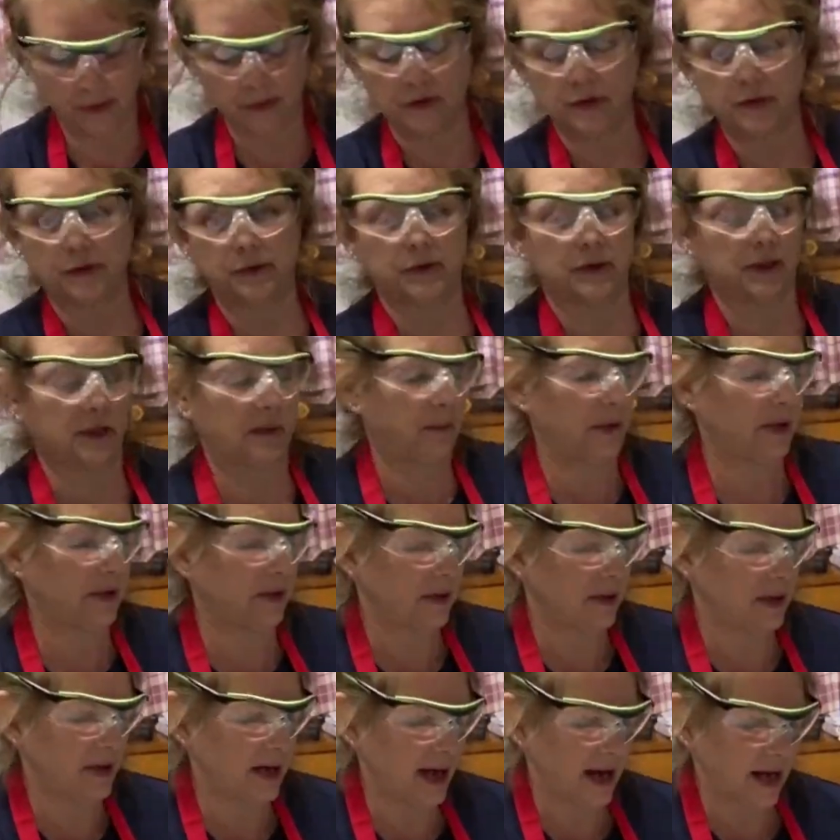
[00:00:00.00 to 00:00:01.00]
is just going to be the
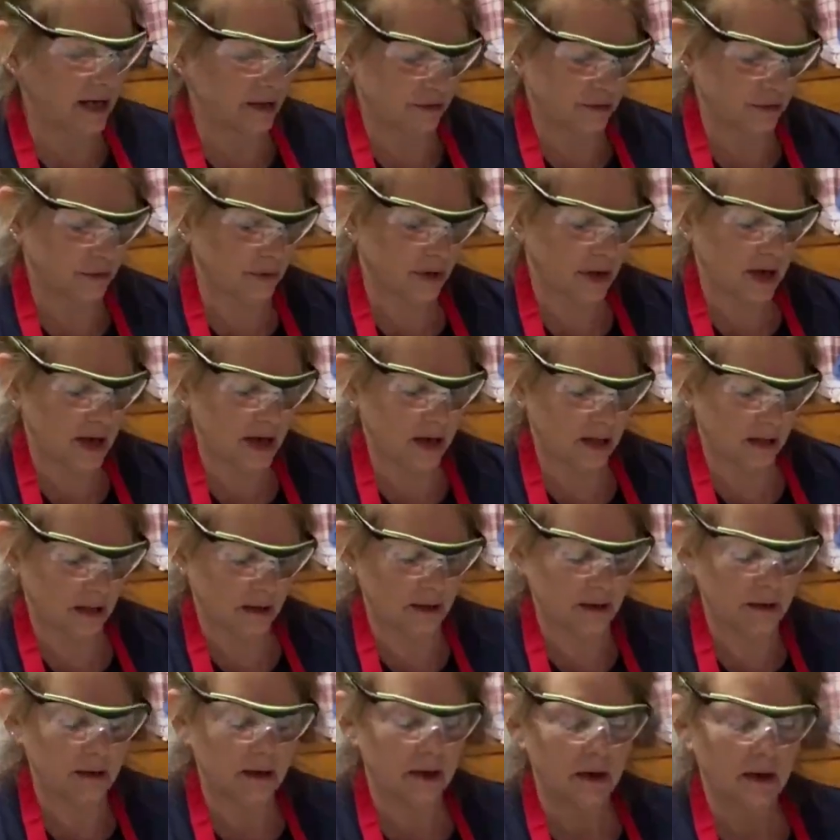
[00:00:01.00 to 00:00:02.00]
natural
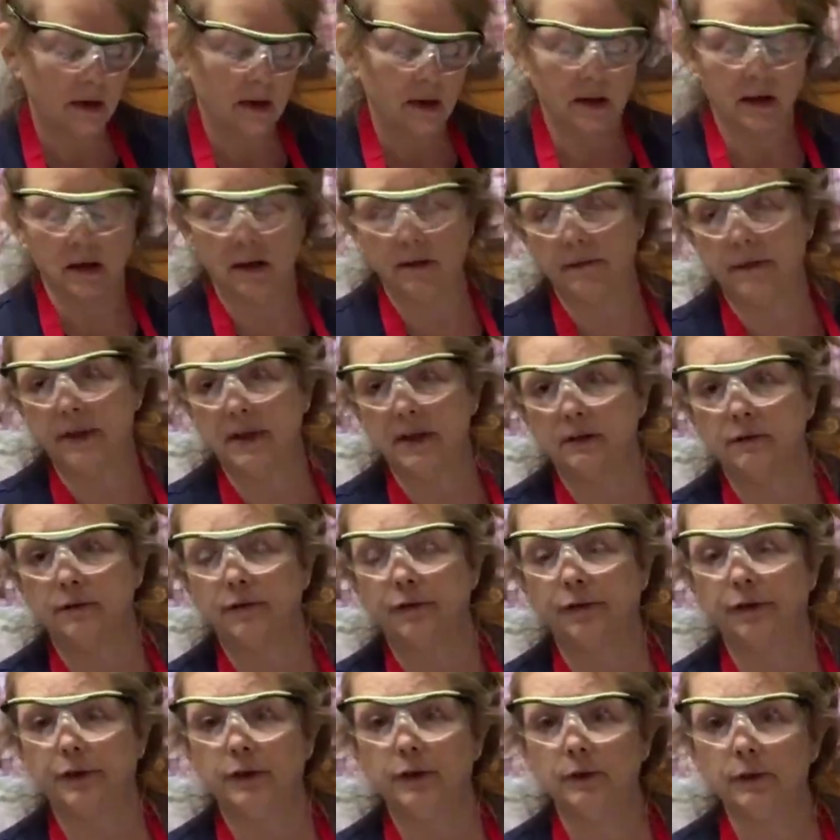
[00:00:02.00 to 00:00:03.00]
color of the
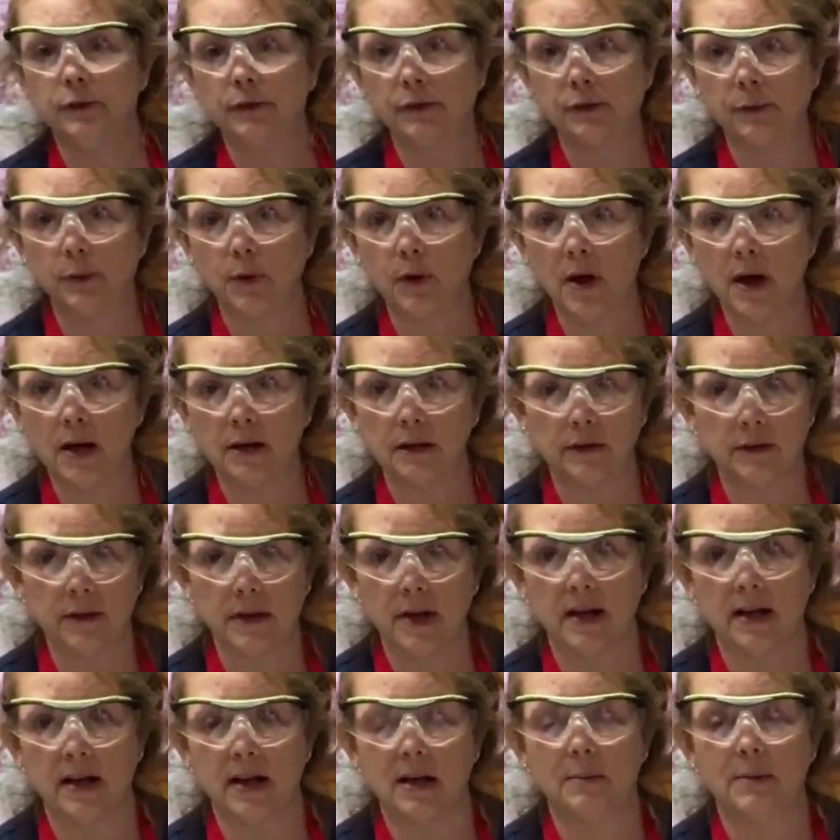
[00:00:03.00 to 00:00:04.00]
infused water
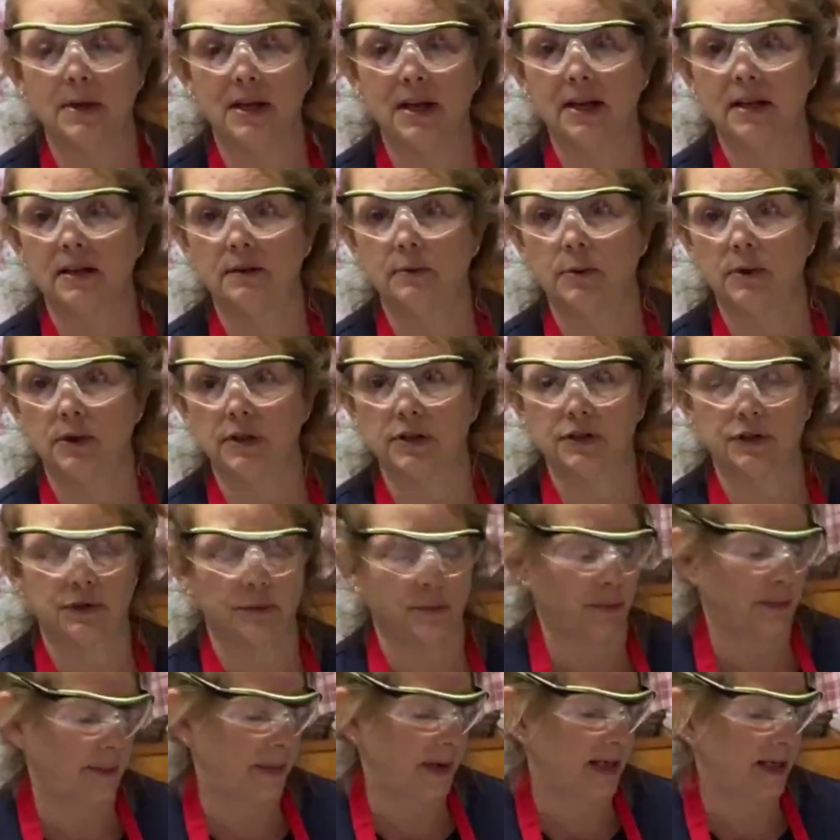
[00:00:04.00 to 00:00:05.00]
that I made, which
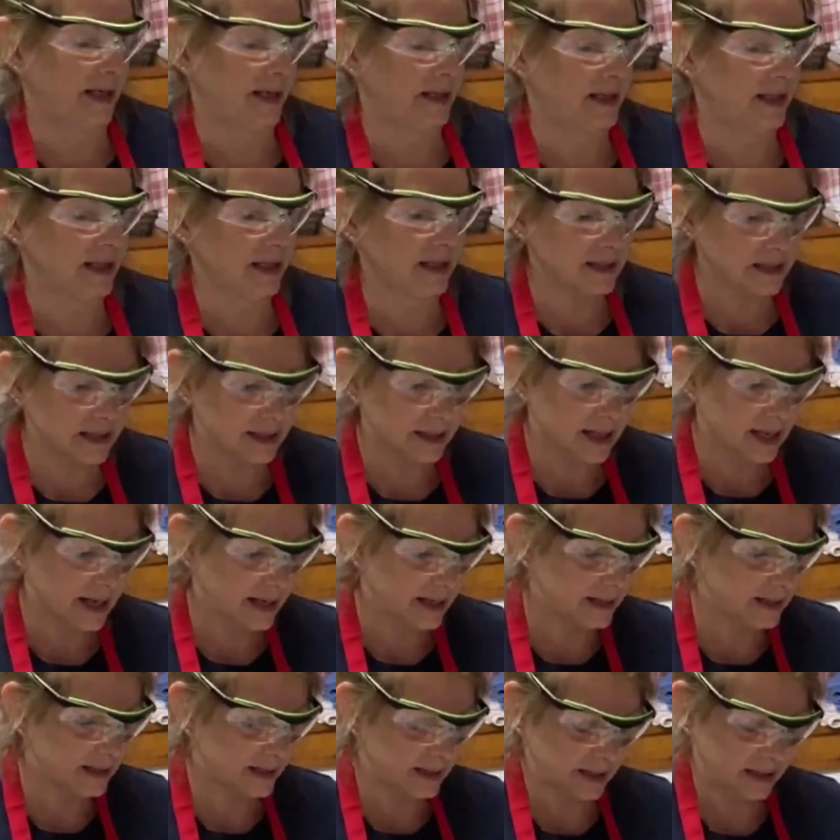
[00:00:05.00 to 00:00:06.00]
made a
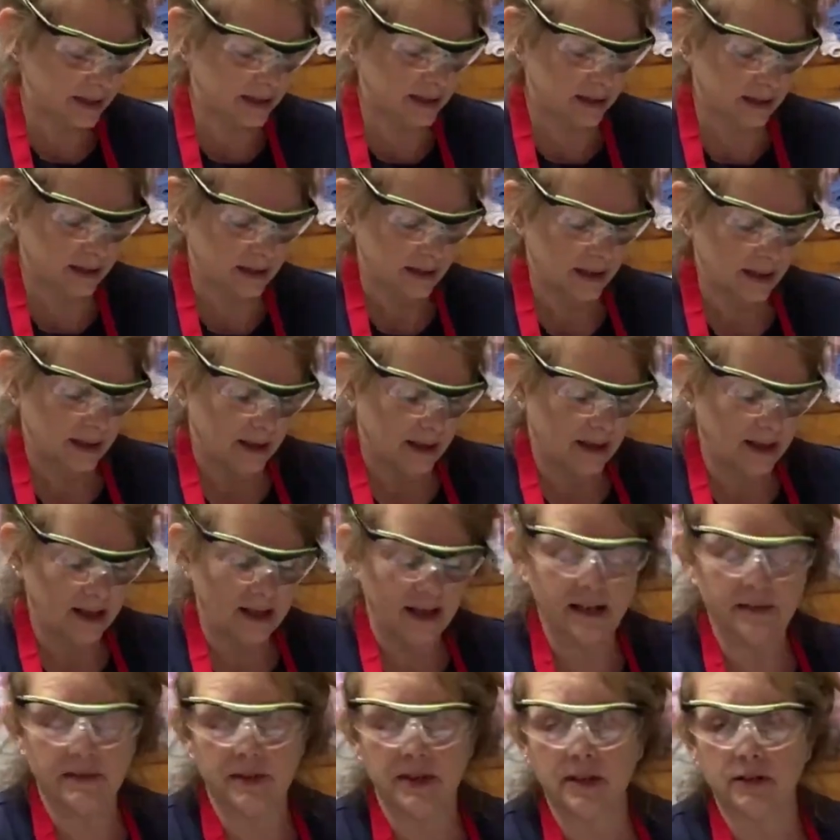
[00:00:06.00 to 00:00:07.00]
dandelion tea,
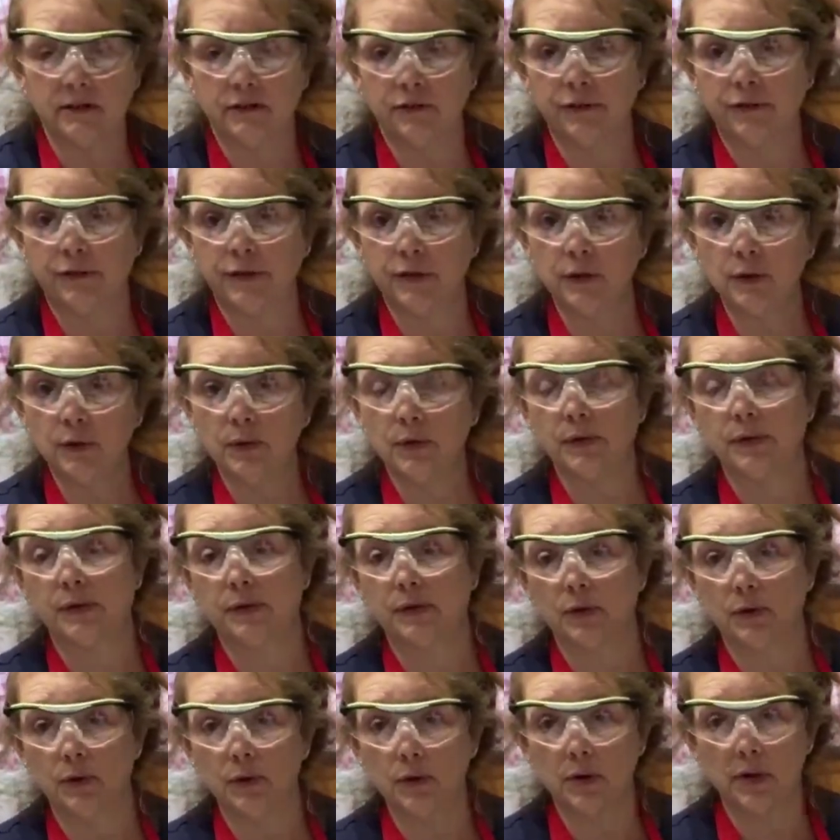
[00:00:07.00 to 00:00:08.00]
and the
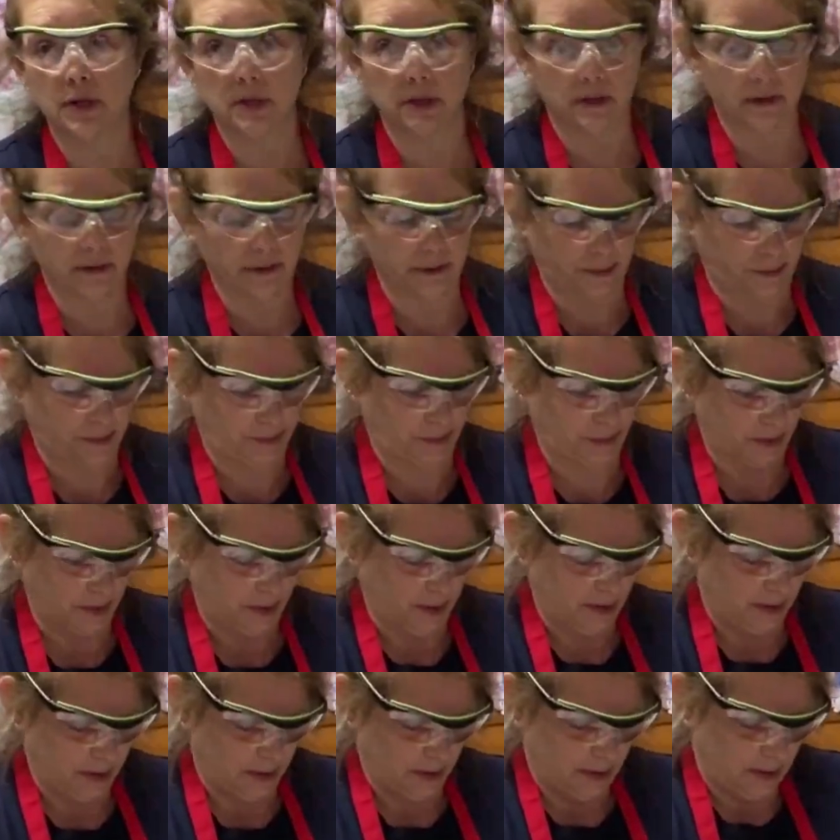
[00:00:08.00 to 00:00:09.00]
infused oils.
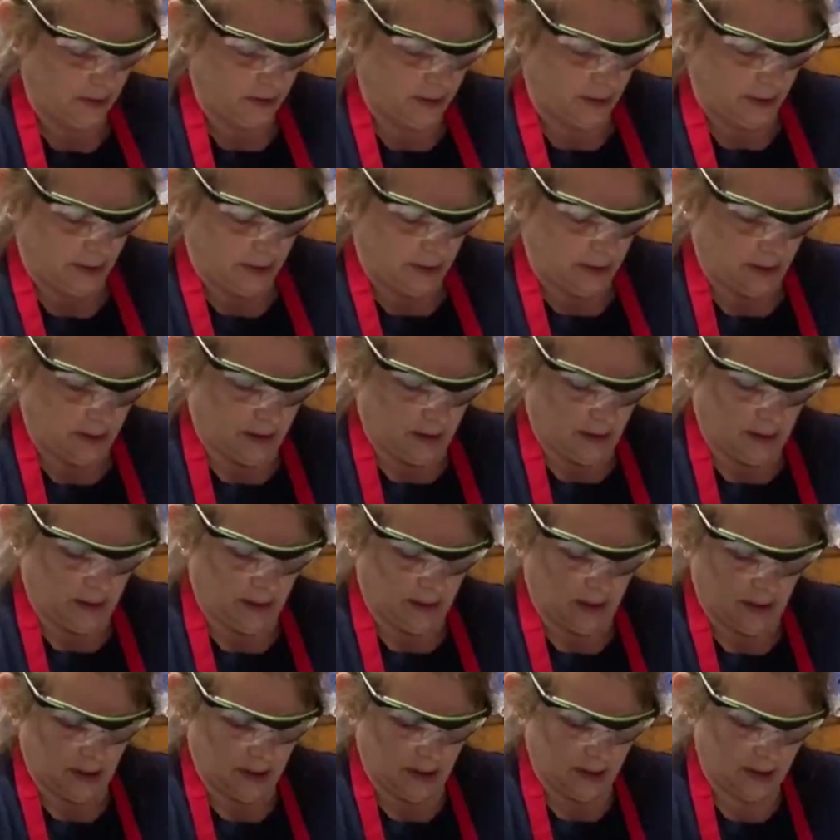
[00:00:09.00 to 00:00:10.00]

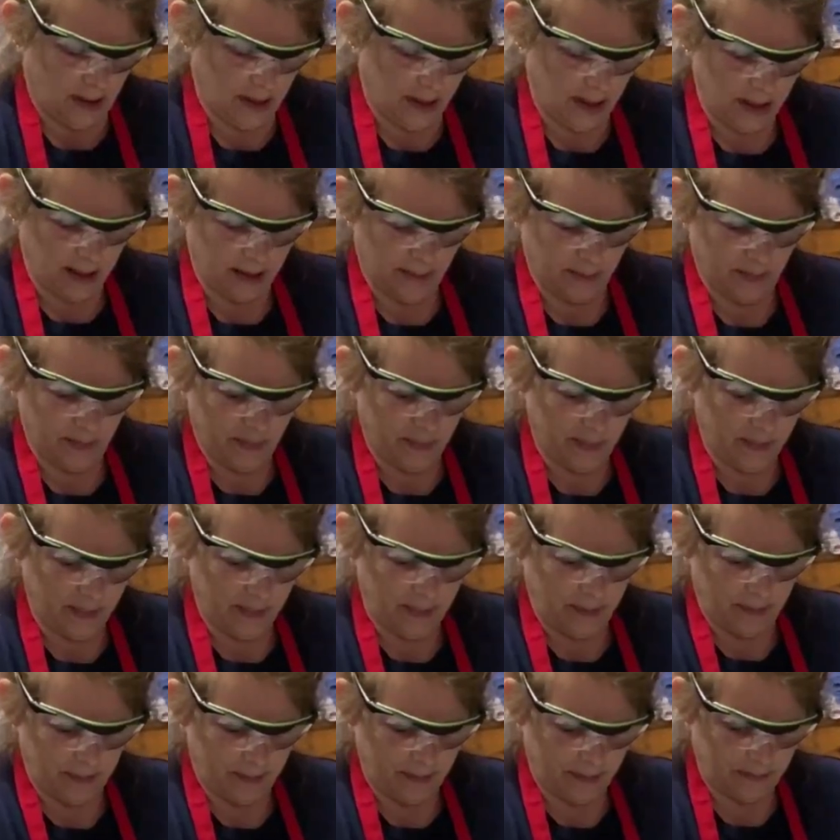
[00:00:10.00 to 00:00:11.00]
And
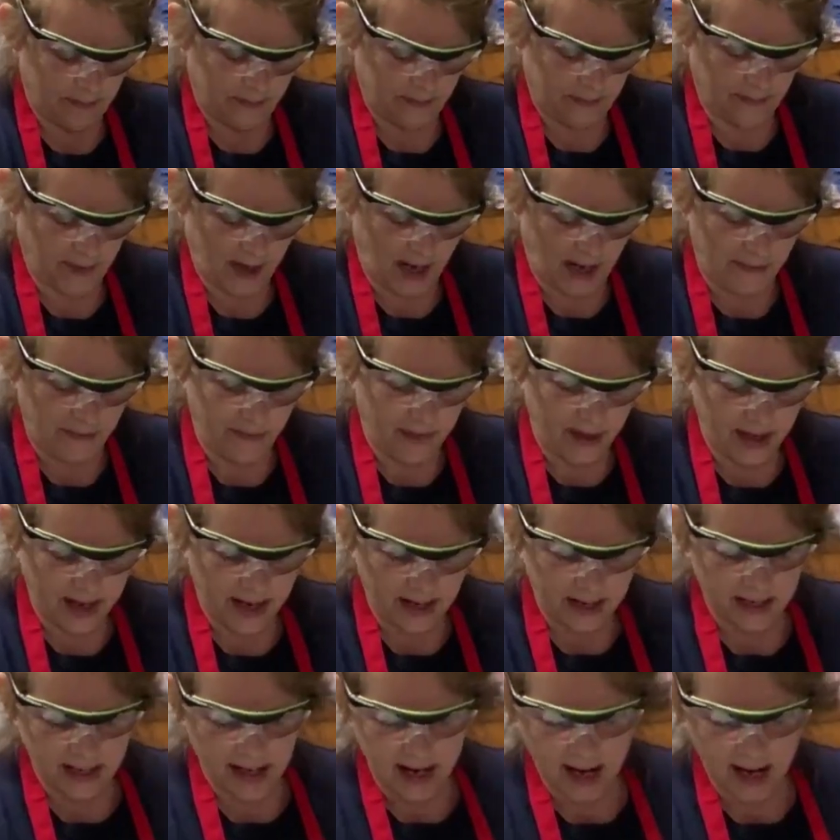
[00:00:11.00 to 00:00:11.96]
then